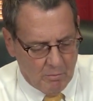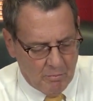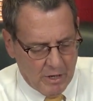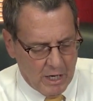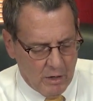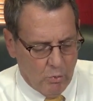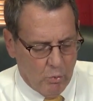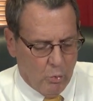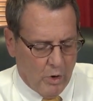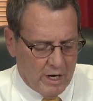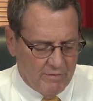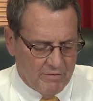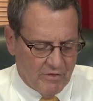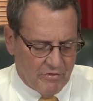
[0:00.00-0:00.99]
But
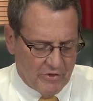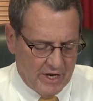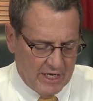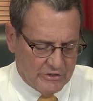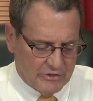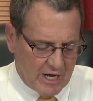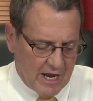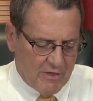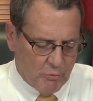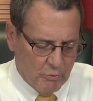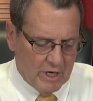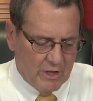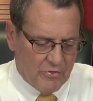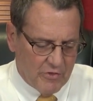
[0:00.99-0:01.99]
one of the things that I
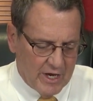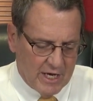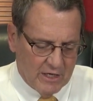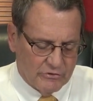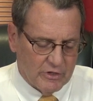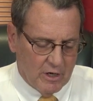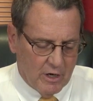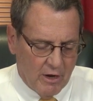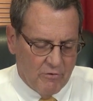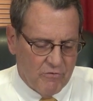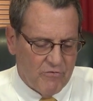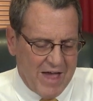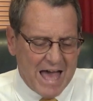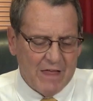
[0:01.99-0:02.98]
really think is
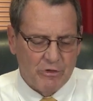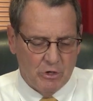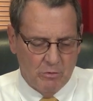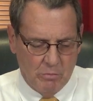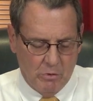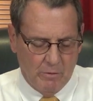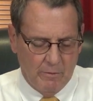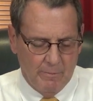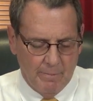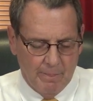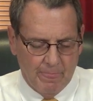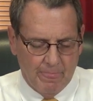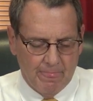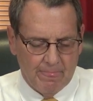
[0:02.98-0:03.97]
unfathomable,
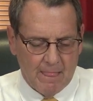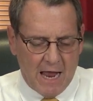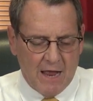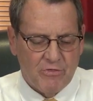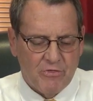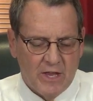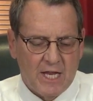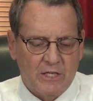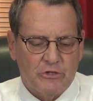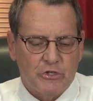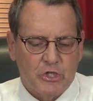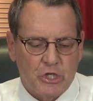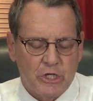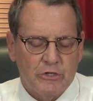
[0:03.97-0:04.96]
I think
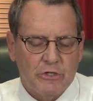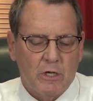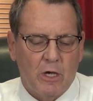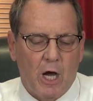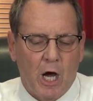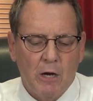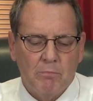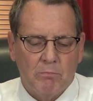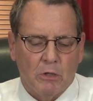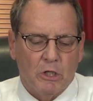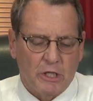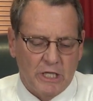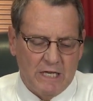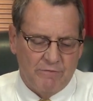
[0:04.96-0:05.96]
it's just
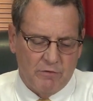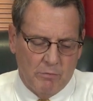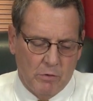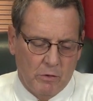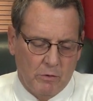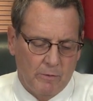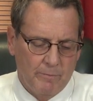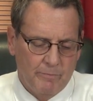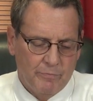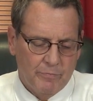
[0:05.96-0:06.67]
unbelievable